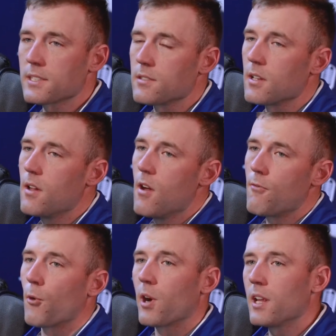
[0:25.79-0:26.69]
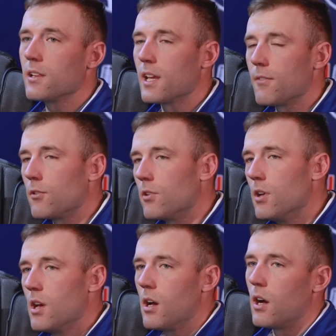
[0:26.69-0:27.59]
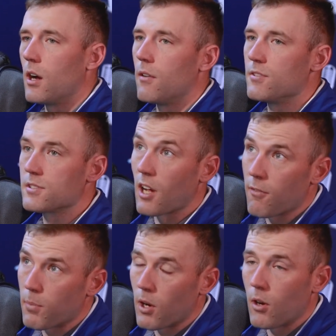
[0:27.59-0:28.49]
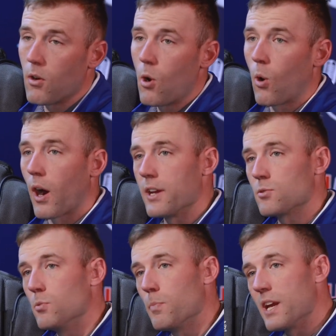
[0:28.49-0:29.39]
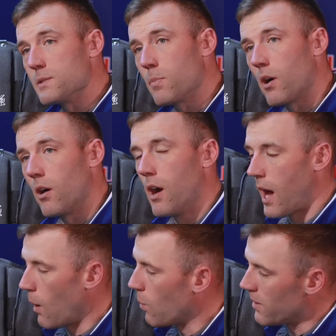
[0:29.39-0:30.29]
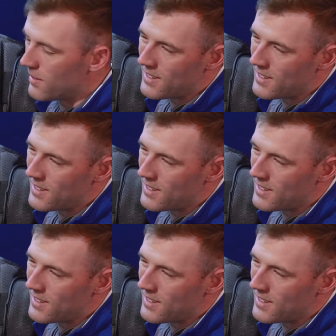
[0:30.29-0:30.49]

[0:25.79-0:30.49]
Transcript: excellent for any level of softball or high school baseball. I would